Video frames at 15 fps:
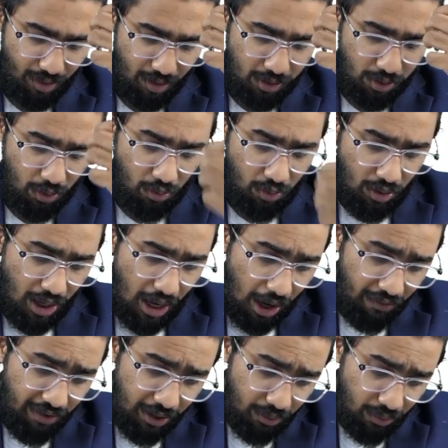So
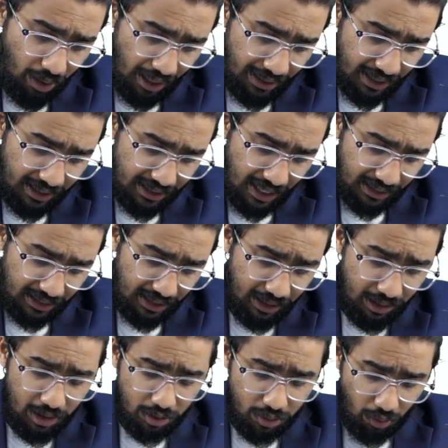how will you attend that
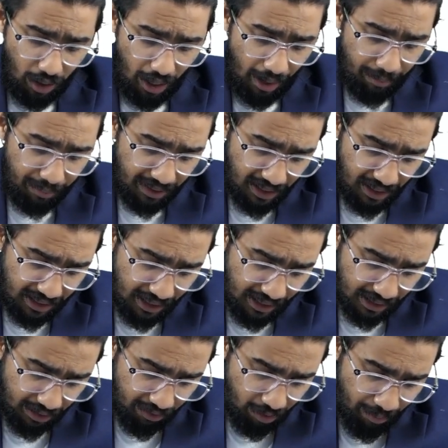thing? So I am telling
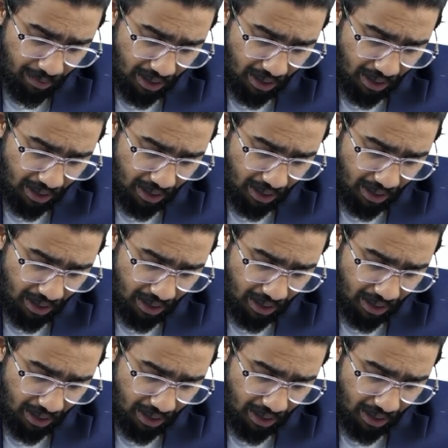like you will be